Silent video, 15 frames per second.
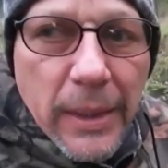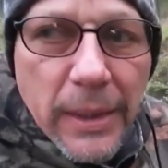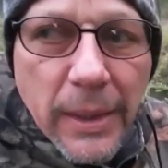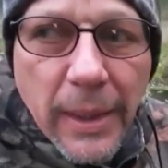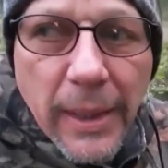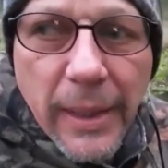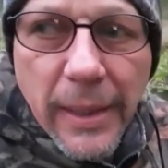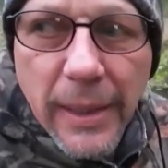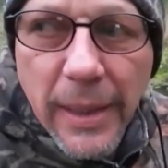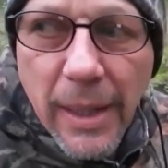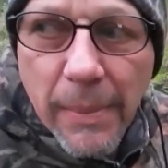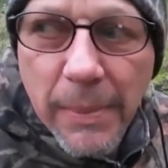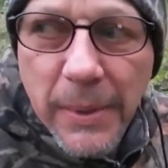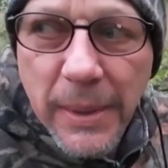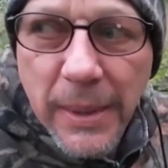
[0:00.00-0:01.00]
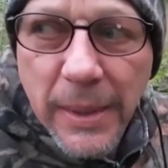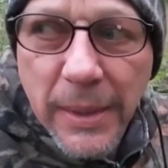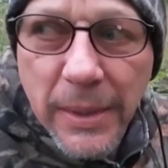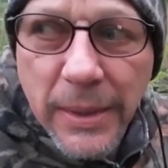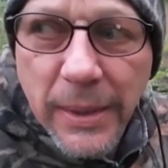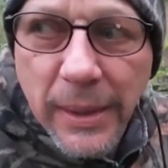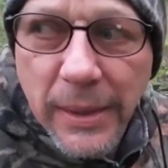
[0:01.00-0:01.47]
So I ended up seeing
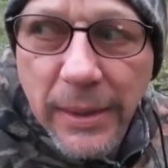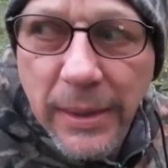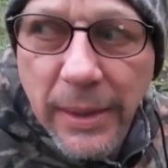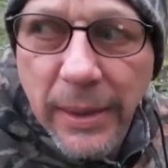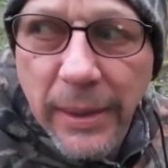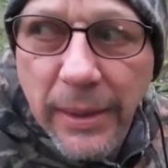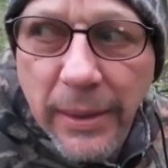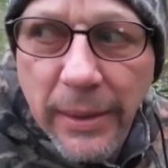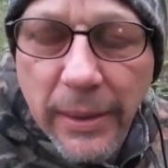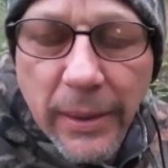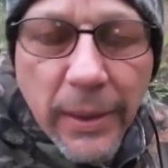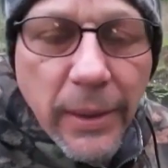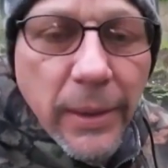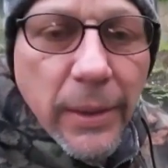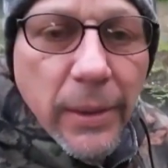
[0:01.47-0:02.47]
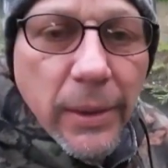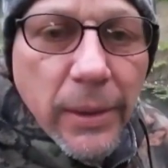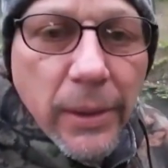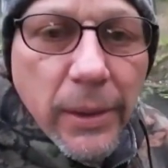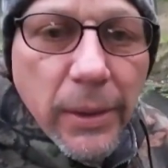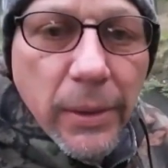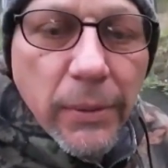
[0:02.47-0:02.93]
6 deer
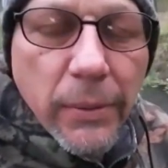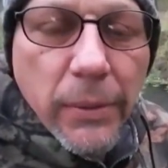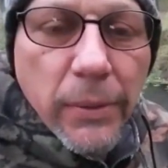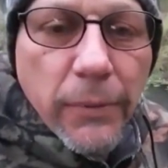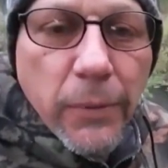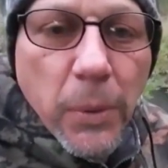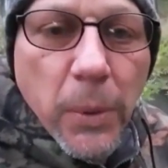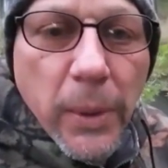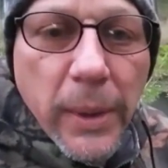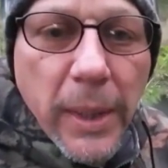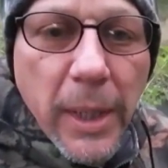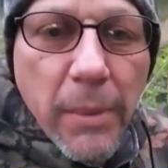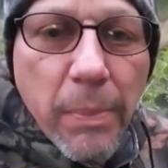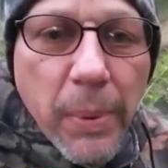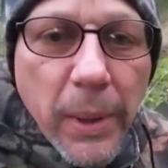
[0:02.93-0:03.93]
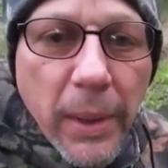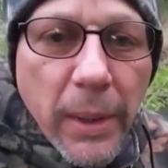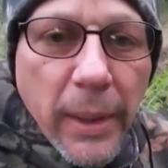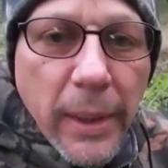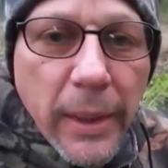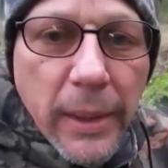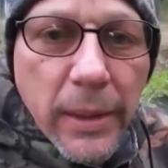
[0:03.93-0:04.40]
over the 4-day
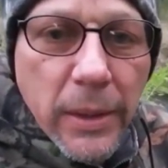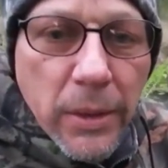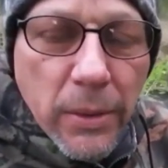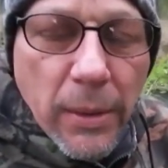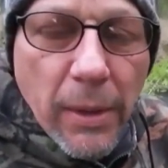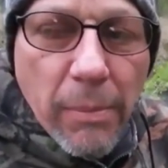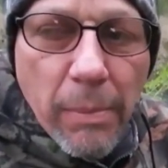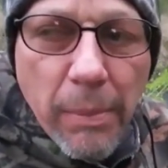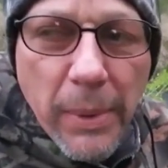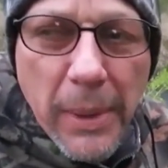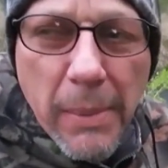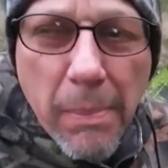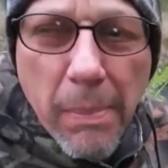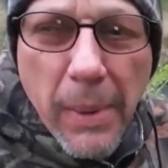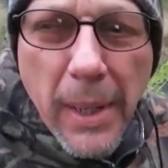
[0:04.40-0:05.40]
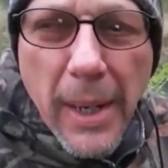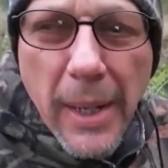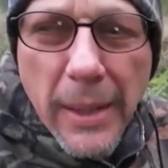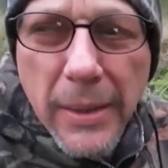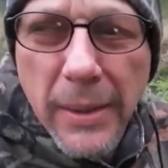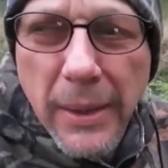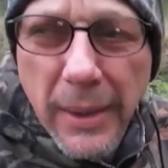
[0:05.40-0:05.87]
period, 2 of them being
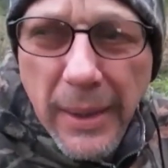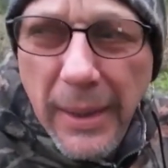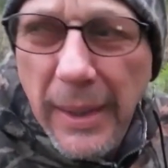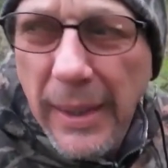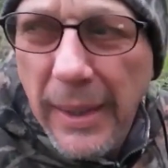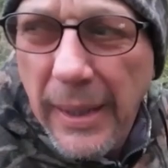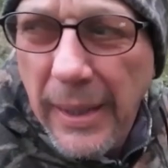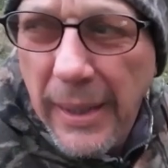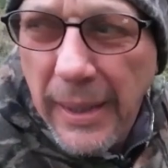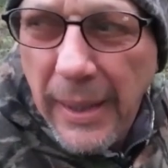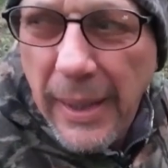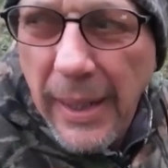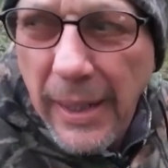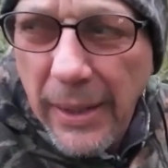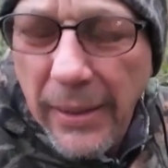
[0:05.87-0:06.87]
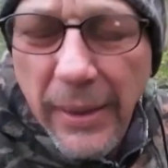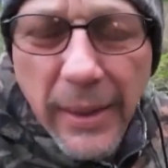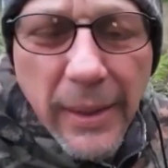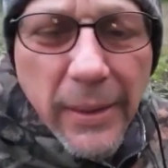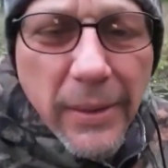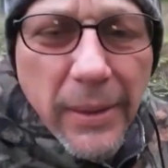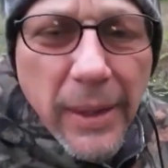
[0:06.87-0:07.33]
bucks, and I could have
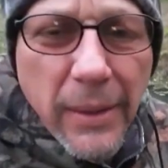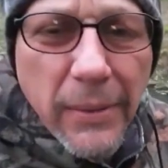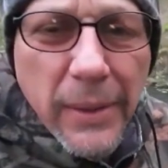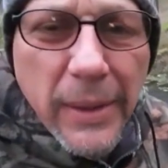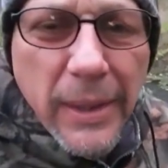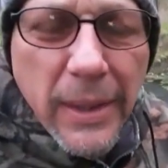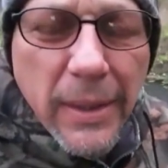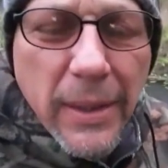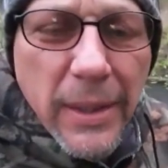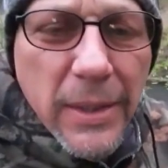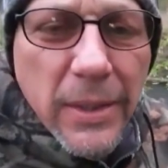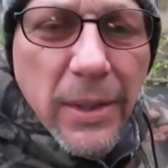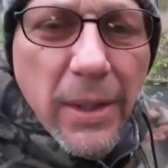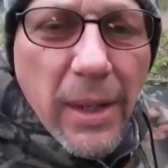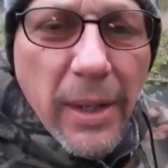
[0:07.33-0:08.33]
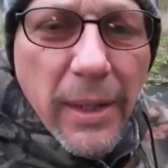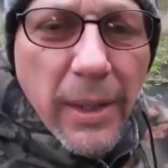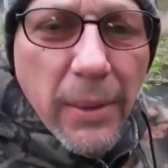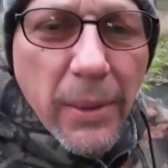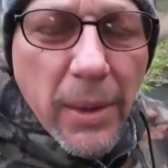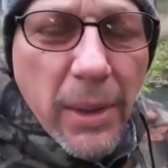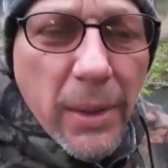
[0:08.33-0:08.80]
killed every deer I saw. They
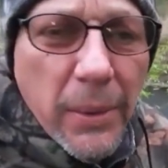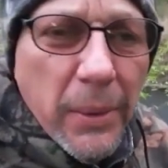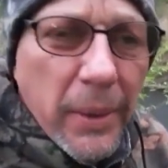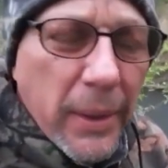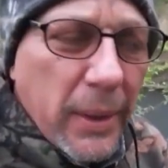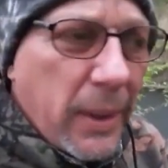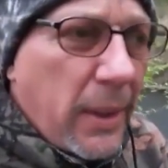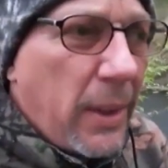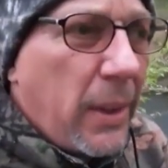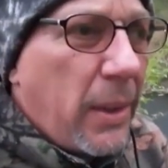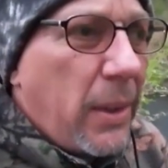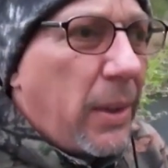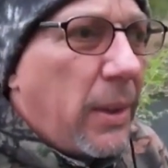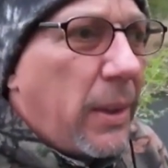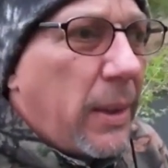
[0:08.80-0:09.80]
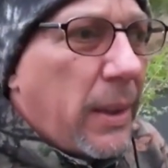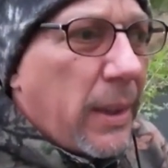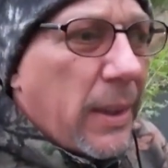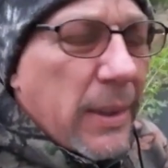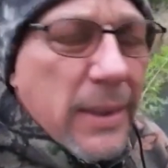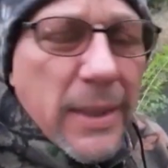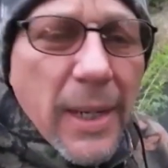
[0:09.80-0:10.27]
were all
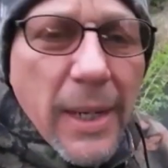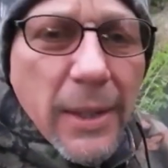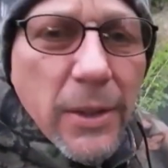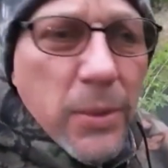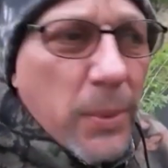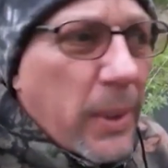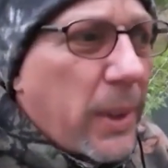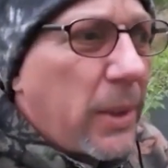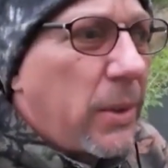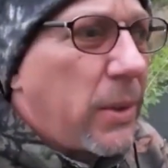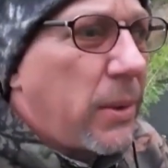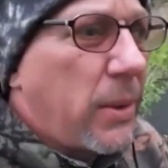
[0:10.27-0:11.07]
inside of 22